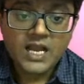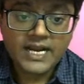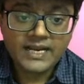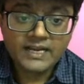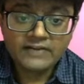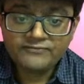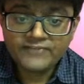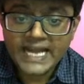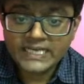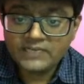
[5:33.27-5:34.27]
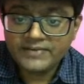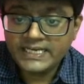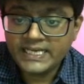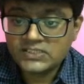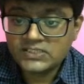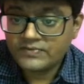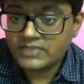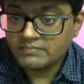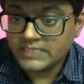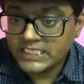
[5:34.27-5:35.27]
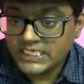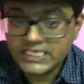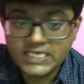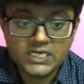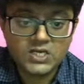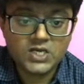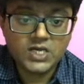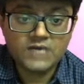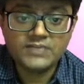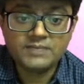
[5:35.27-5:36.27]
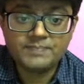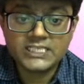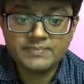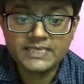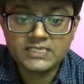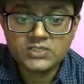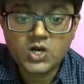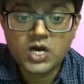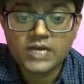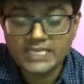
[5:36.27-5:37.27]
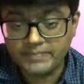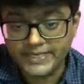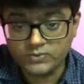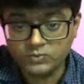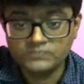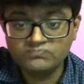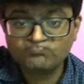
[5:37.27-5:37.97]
And refractive index of the material of the prism is cot A by 2.